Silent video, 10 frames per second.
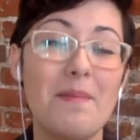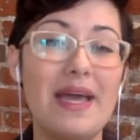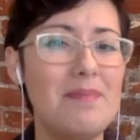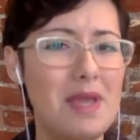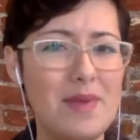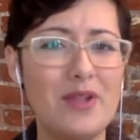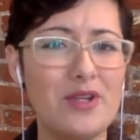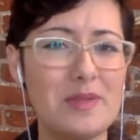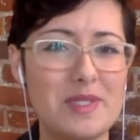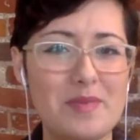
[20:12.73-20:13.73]
And maybe I'll
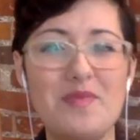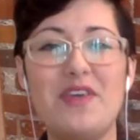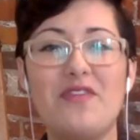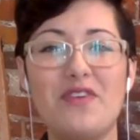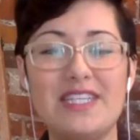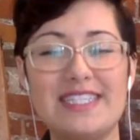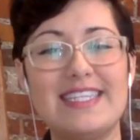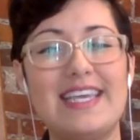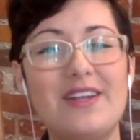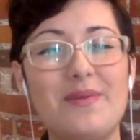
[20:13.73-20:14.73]
look up some of their phrases
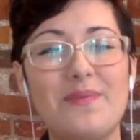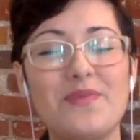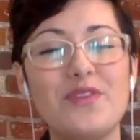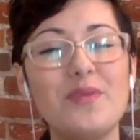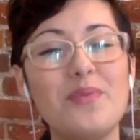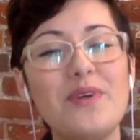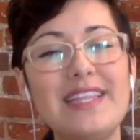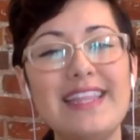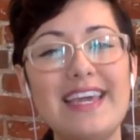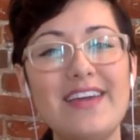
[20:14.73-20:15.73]
later. So the
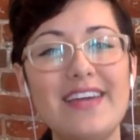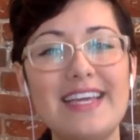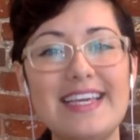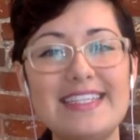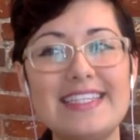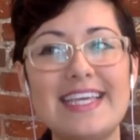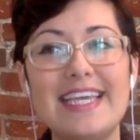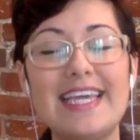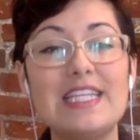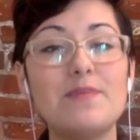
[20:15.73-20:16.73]
point there is
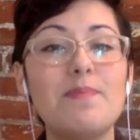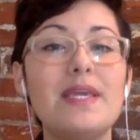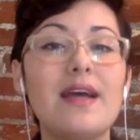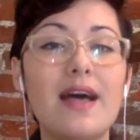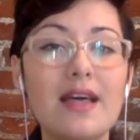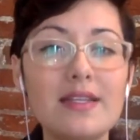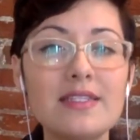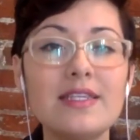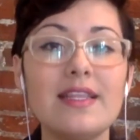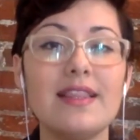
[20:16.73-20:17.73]
it's
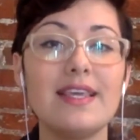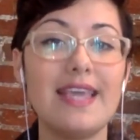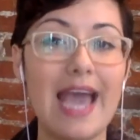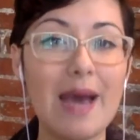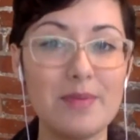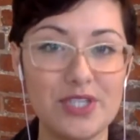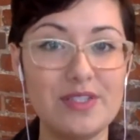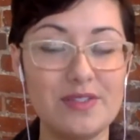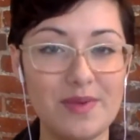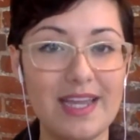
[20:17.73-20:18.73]
beyond the
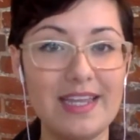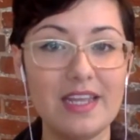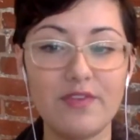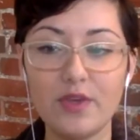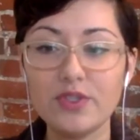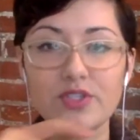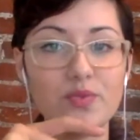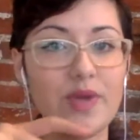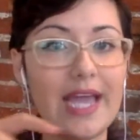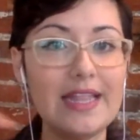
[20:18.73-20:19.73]
captions, right? If you just
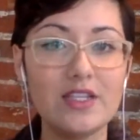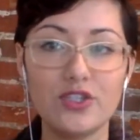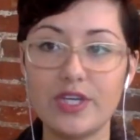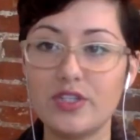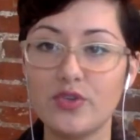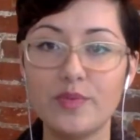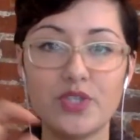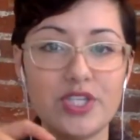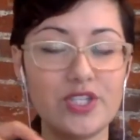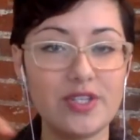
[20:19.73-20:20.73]
read the
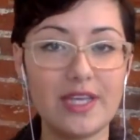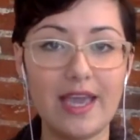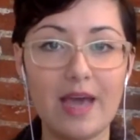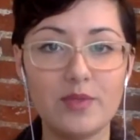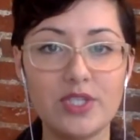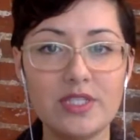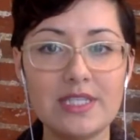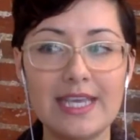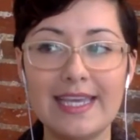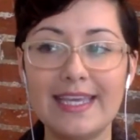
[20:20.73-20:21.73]
transcriptions or the captions,
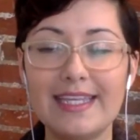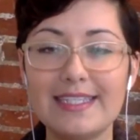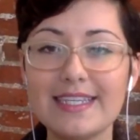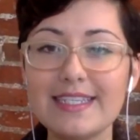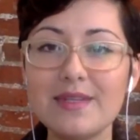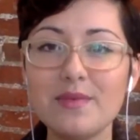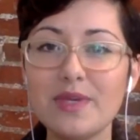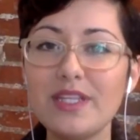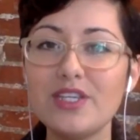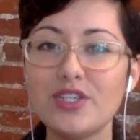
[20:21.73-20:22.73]
it doesn't
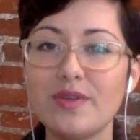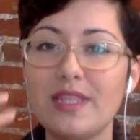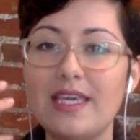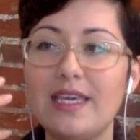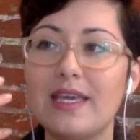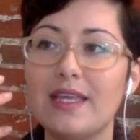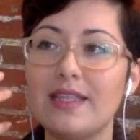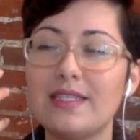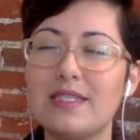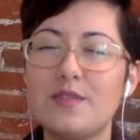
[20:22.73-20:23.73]
really show the
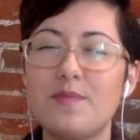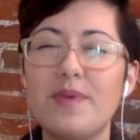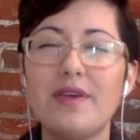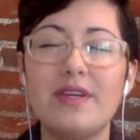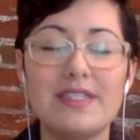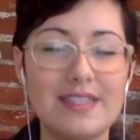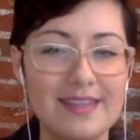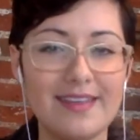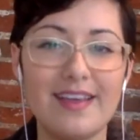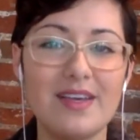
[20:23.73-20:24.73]
spirit
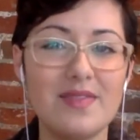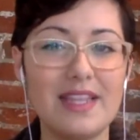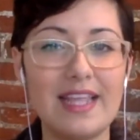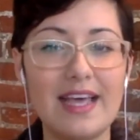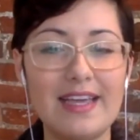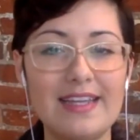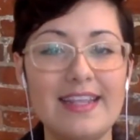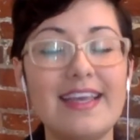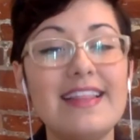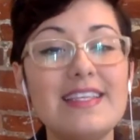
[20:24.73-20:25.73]
of the
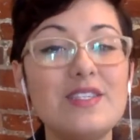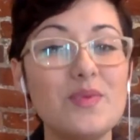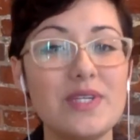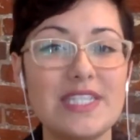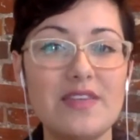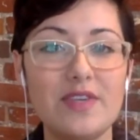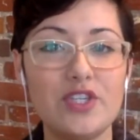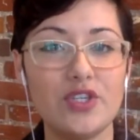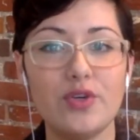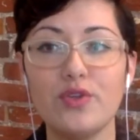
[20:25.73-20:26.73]
line. And this is where TV
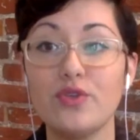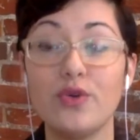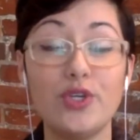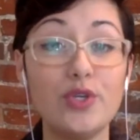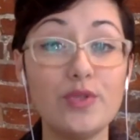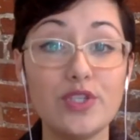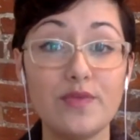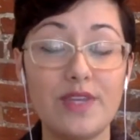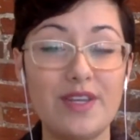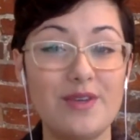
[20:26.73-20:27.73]
shows or
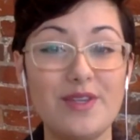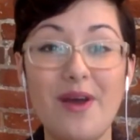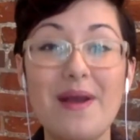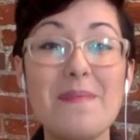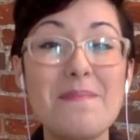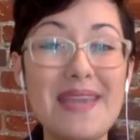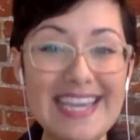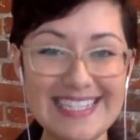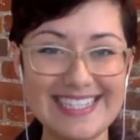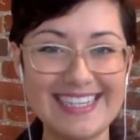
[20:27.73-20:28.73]
YouTube videos are
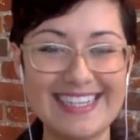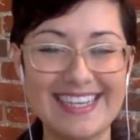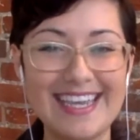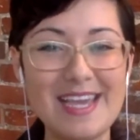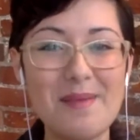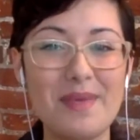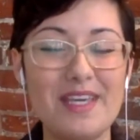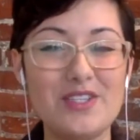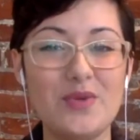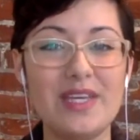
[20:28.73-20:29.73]
amazing
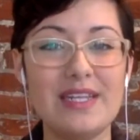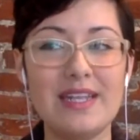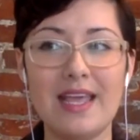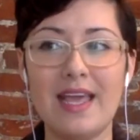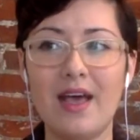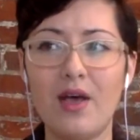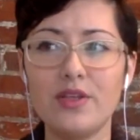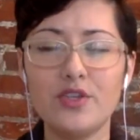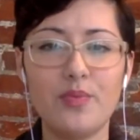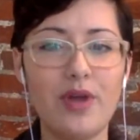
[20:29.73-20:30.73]
because you can
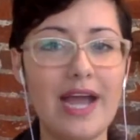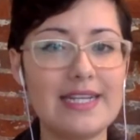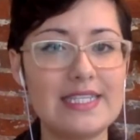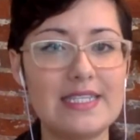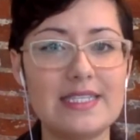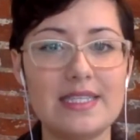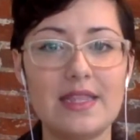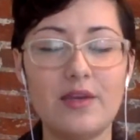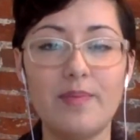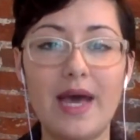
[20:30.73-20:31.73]
also practice
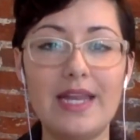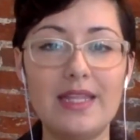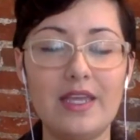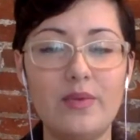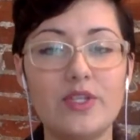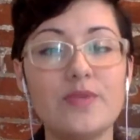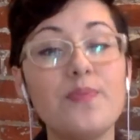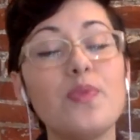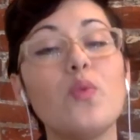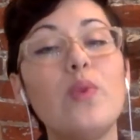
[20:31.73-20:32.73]
their body language.
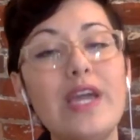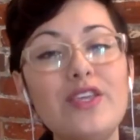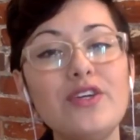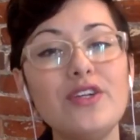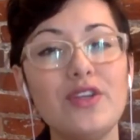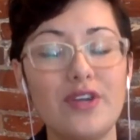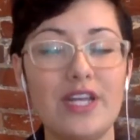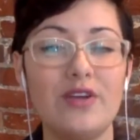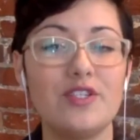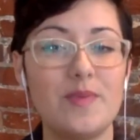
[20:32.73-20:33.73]
When you're
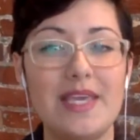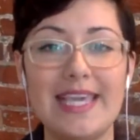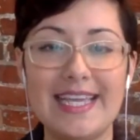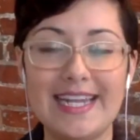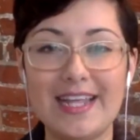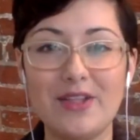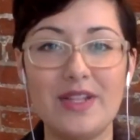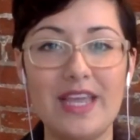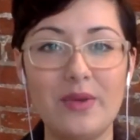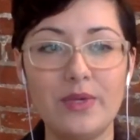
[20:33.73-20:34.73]
learning or speaking in another
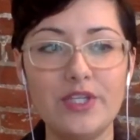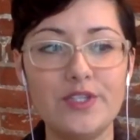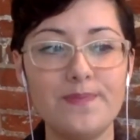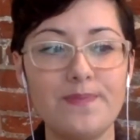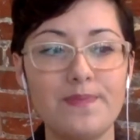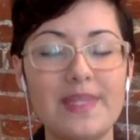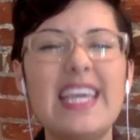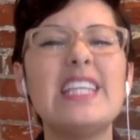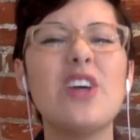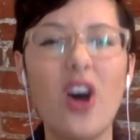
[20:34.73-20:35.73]
language,
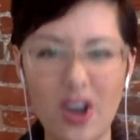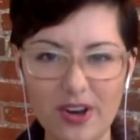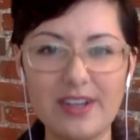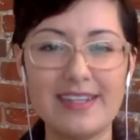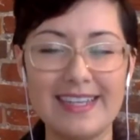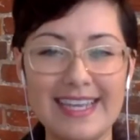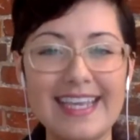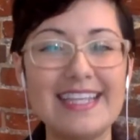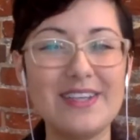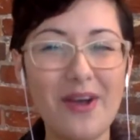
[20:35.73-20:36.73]
it's hard.
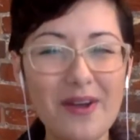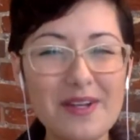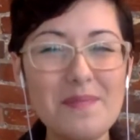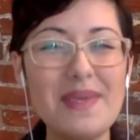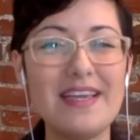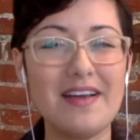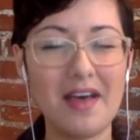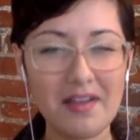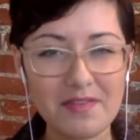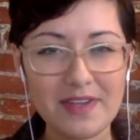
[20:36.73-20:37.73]
It's hard to be
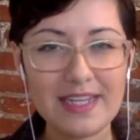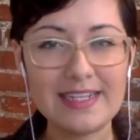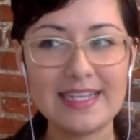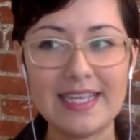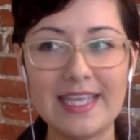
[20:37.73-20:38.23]
confident